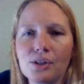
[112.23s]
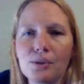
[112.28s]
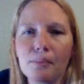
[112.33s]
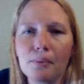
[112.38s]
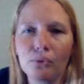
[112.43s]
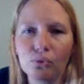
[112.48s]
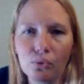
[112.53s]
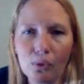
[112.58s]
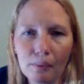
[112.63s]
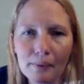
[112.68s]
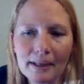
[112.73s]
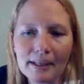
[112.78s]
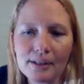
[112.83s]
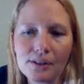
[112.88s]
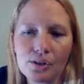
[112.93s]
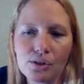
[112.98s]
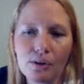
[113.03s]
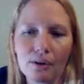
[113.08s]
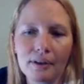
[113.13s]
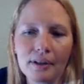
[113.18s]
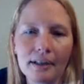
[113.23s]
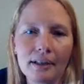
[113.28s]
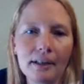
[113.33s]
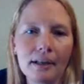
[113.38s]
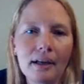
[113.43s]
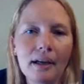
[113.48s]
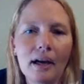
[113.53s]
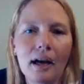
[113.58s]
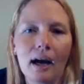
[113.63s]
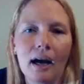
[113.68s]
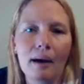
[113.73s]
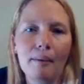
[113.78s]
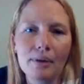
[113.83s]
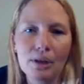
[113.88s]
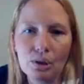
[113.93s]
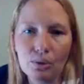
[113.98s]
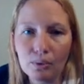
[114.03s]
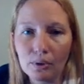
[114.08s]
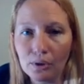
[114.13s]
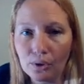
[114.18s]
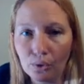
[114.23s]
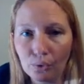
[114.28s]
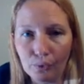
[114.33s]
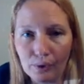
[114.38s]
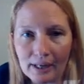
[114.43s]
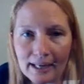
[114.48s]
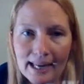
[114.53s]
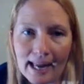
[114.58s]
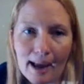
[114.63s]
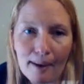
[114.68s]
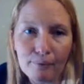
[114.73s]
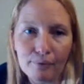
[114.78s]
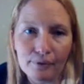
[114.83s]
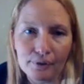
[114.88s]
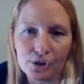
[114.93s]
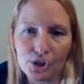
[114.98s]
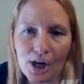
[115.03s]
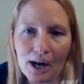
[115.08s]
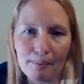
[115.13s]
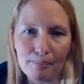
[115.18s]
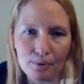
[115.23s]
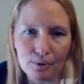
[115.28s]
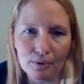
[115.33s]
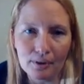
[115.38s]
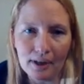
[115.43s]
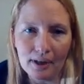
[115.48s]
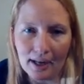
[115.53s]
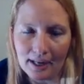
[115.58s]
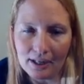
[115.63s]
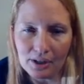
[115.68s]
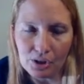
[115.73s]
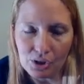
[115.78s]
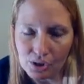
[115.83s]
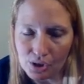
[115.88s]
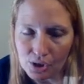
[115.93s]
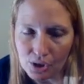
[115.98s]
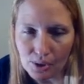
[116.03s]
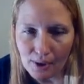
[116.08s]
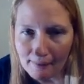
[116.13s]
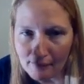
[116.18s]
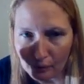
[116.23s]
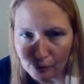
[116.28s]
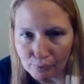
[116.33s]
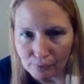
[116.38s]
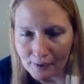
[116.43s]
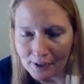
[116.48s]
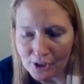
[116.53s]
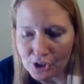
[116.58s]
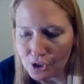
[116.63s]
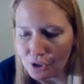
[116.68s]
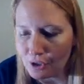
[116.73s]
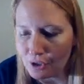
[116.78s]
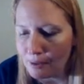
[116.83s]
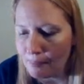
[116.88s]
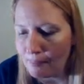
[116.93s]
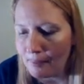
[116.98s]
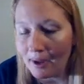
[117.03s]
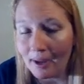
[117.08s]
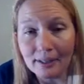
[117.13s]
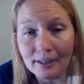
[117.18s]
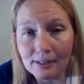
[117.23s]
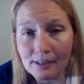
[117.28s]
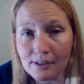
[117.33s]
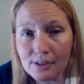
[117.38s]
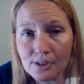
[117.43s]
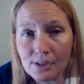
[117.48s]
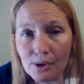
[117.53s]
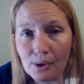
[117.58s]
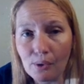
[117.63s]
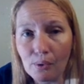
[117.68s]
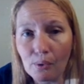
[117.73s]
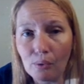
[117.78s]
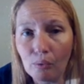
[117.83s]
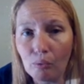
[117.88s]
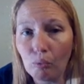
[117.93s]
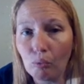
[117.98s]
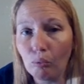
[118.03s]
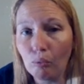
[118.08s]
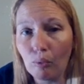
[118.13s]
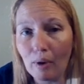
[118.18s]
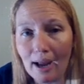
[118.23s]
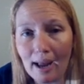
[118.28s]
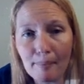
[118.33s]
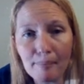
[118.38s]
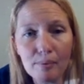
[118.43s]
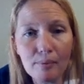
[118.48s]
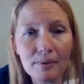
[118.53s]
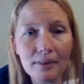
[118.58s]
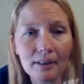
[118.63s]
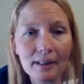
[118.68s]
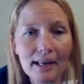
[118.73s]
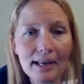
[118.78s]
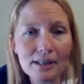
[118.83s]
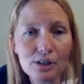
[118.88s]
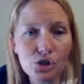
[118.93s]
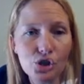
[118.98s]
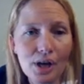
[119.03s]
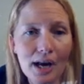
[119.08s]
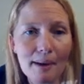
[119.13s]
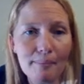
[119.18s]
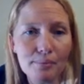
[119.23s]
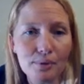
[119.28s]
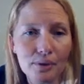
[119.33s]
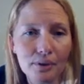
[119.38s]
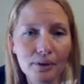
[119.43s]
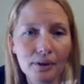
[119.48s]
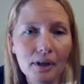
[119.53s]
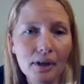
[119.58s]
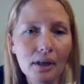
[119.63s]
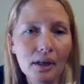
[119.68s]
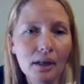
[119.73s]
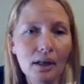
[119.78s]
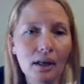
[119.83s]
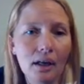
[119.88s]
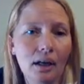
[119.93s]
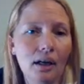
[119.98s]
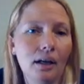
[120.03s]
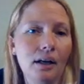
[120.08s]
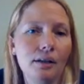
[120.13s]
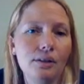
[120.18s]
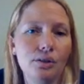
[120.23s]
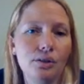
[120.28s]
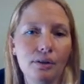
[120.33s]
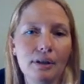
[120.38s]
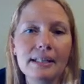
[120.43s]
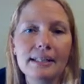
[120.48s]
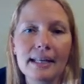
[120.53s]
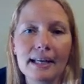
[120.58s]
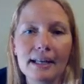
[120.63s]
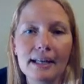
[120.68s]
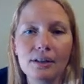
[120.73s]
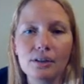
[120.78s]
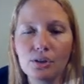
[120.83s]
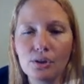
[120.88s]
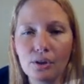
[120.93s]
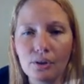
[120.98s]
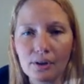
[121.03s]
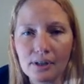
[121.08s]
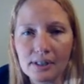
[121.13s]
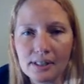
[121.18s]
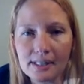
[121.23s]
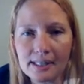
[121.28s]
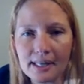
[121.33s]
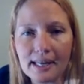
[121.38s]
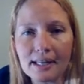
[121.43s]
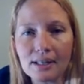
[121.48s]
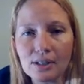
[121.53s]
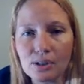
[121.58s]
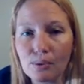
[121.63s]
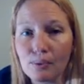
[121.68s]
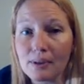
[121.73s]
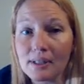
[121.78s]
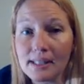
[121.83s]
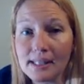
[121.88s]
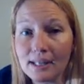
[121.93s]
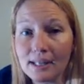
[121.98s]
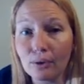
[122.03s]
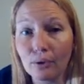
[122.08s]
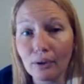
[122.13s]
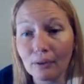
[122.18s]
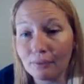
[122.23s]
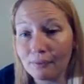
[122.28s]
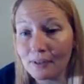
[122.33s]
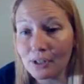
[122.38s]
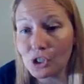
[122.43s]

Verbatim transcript: guys, so before we get started, I'm going to do a little recap for chapter 9 just so you have it fresh in your mind. So what happened with the last chapter uh, Dirty Dan took Skeet to a secret